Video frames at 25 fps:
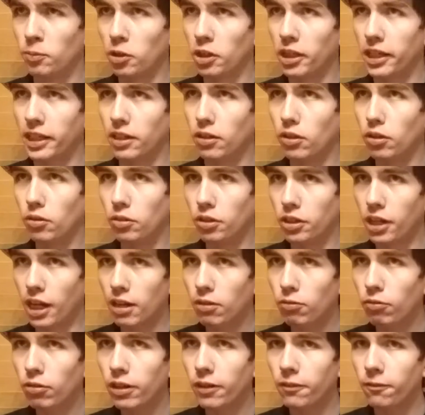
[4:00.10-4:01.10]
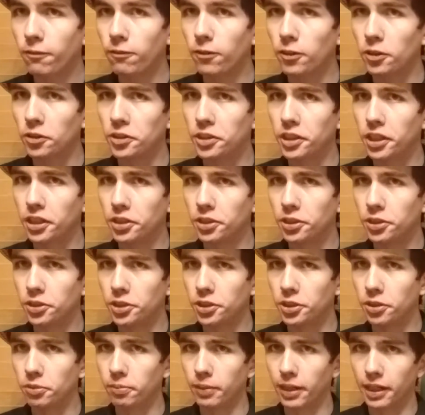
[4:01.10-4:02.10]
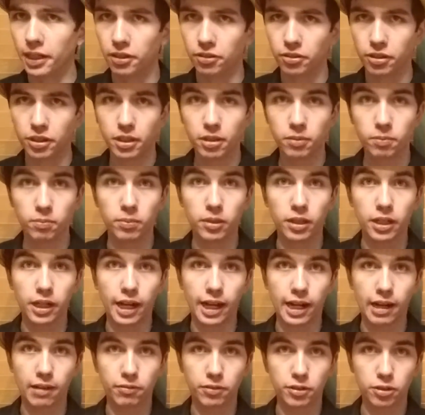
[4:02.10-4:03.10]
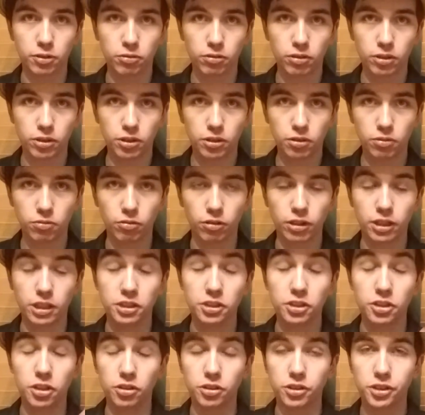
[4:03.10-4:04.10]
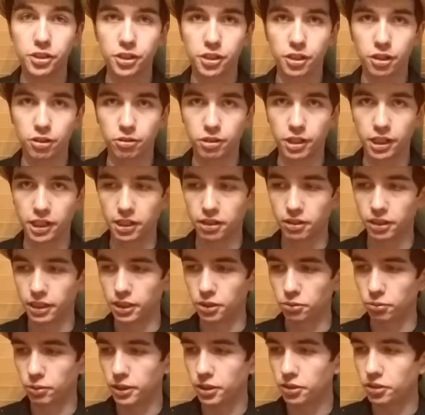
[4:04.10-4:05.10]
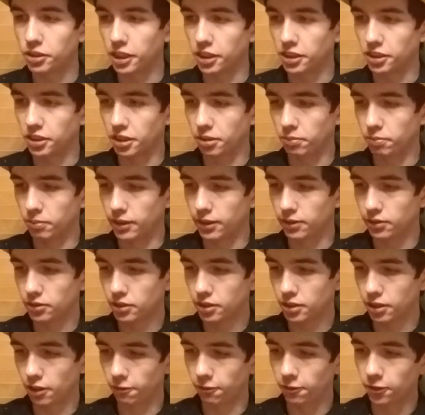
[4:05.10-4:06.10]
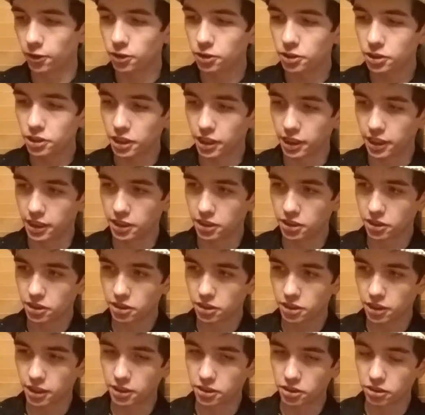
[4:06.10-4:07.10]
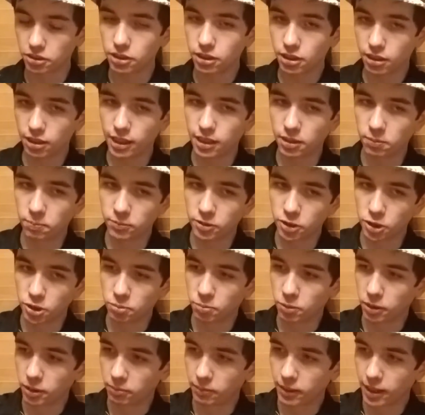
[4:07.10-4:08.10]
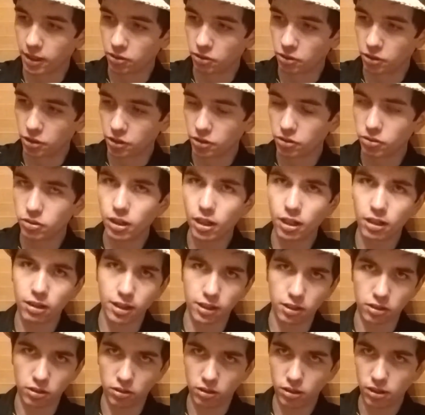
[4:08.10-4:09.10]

like not when it first enters your mouth, but afterward. When it starts to go down is when you taste it most. The first taste tastes a little like just plain Mountain Dew. A little.